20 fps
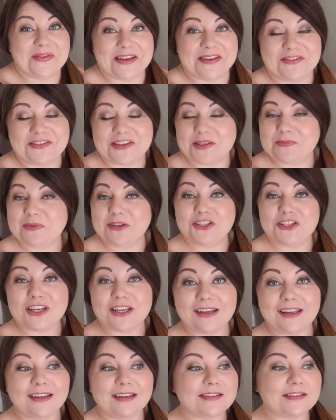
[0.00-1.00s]
We've just been
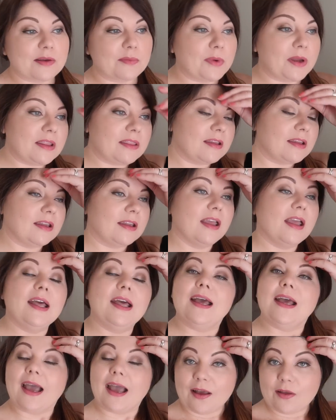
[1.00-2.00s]
chilling, sunbathing
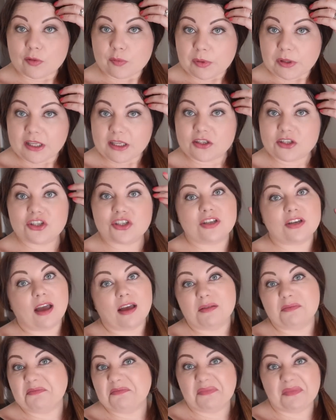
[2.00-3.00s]
at the beach,
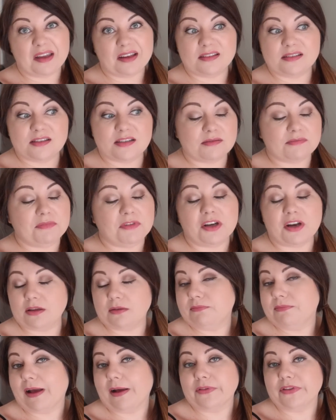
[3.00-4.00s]
and you
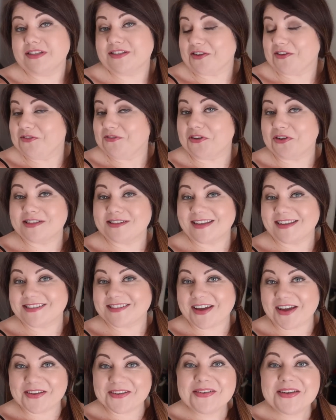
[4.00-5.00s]
know how these kind of
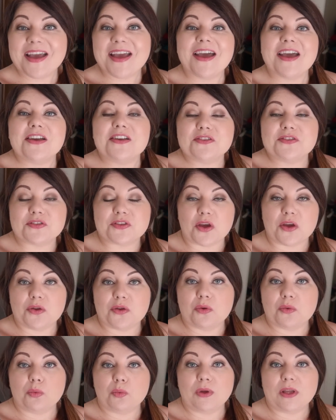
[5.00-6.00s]
holidays go.
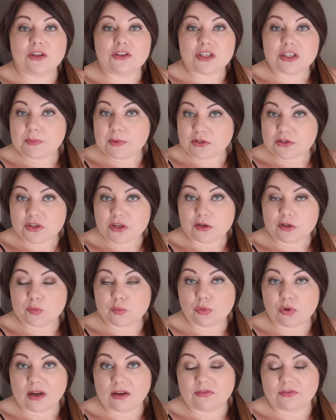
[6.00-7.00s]
So we are just about to go
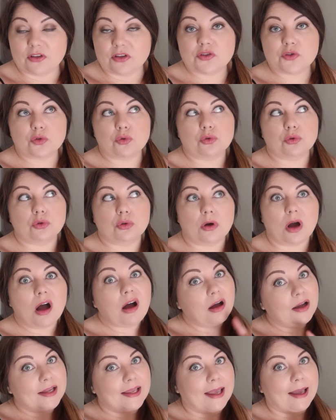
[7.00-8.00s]
to breakfast, or
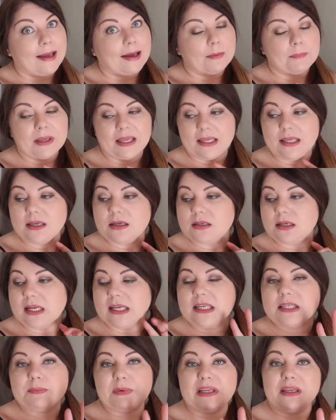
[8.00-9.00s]
I am.
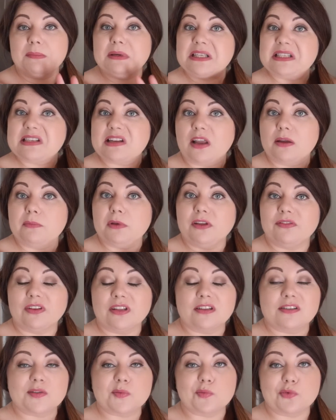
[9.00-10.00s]
Ian is being a bit slow
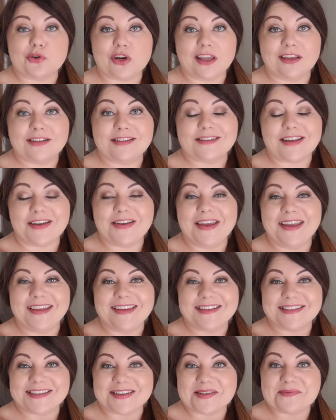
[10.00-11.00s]
moving this morning, so
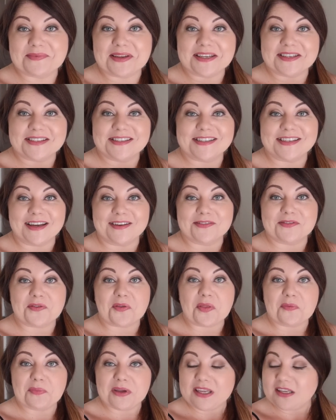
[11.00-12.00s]
he is gonna meet us down
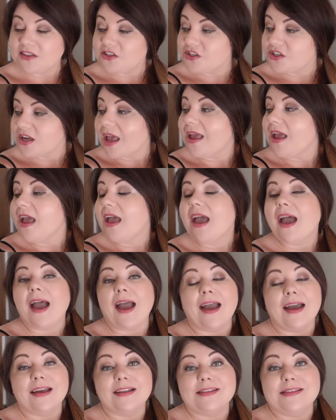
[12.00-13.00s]
on the beach,
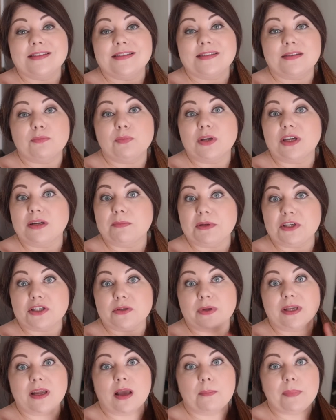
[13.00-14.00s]
and we're gonna be
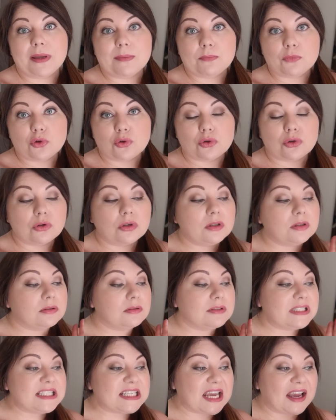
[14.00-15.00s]
doing a bit more
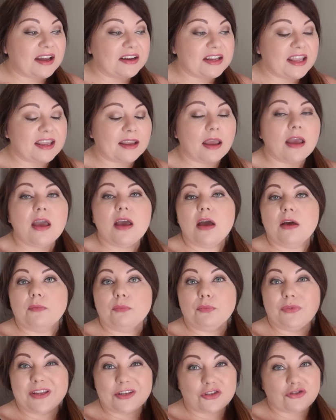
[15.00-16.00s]
tanning.
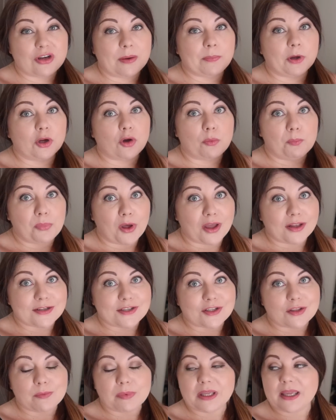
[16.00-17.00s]
This trip I got
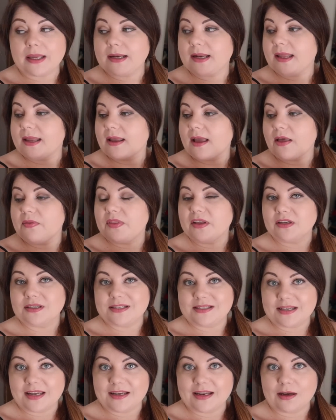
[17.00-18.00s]
burned at the beginning, and then
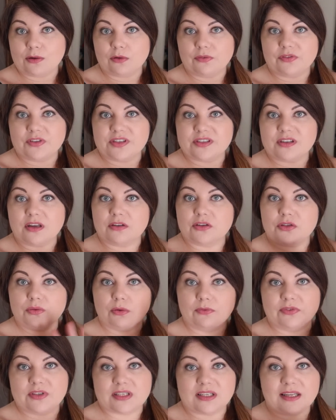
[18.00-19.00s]
I stayed out of the sun
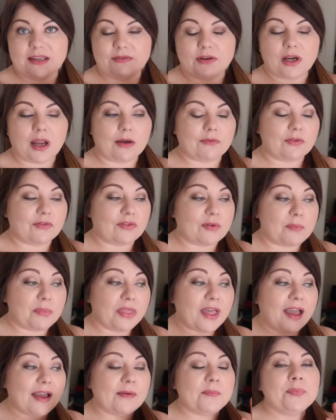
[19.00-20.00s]
to obviously recover
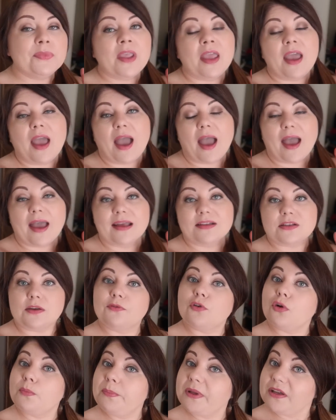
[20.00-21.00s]
from that, and
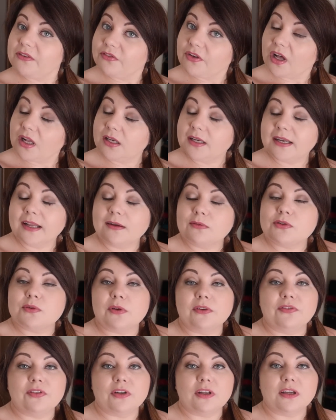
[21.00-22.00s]
I've got a bit of color now,
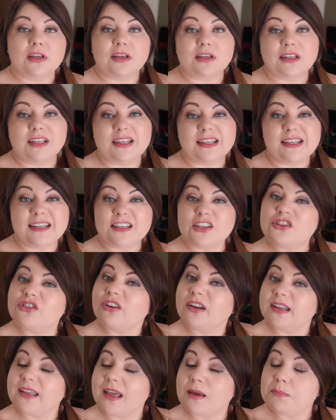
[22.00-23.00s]
so I feel like I can at least
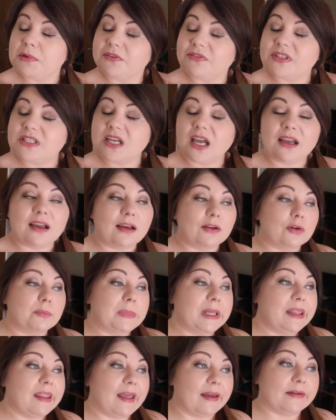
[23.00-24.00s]
try and get a bit of a tan
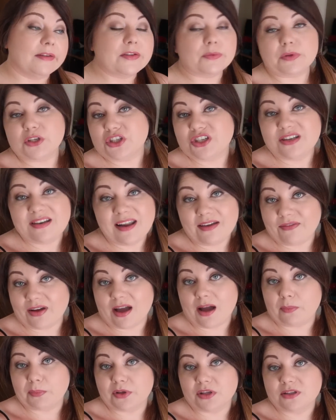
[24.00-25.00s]
on my legs, which
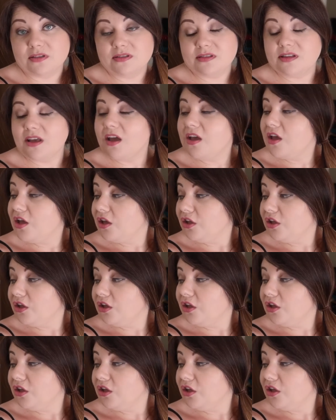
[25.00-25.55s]
never happens.